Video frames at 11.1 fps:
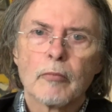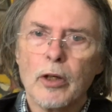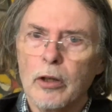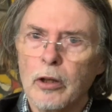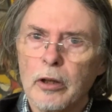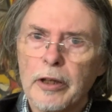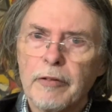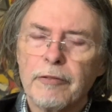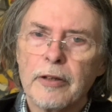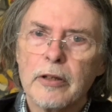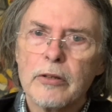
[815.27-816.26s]
early
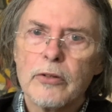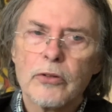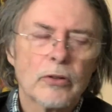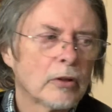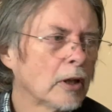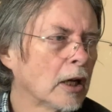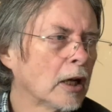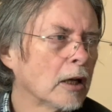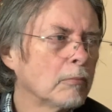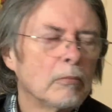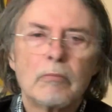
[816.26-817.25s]
figures
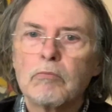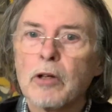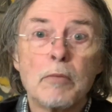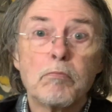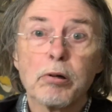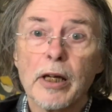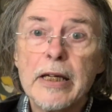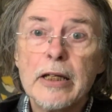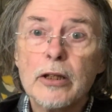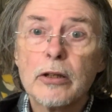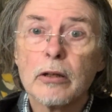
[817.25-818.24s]

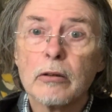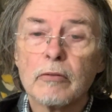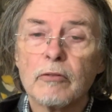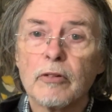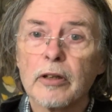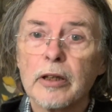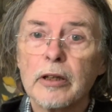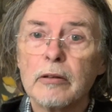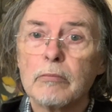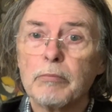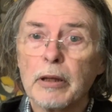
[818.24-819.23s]
complained very
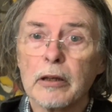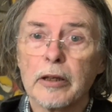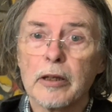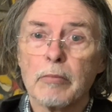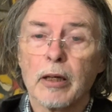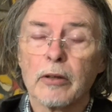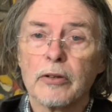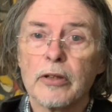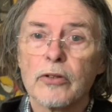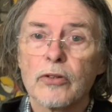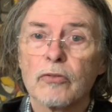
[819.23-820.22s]
bitterly about
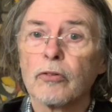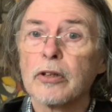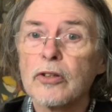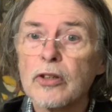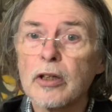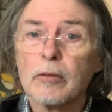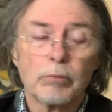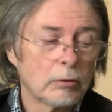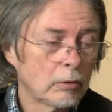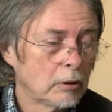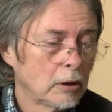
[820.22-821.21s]
this. For
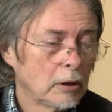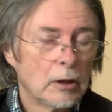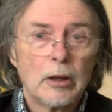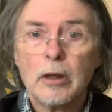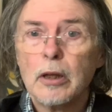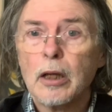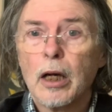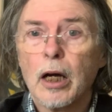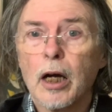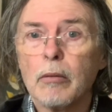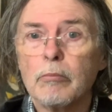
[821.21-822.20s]
example,
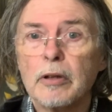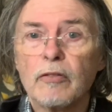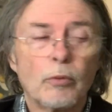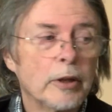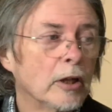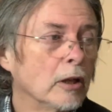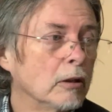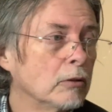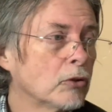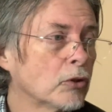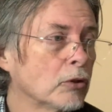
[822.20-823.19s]
if we
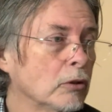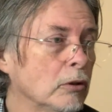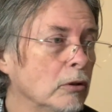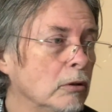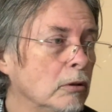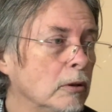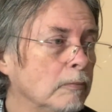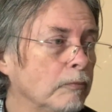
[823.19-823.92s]
go to,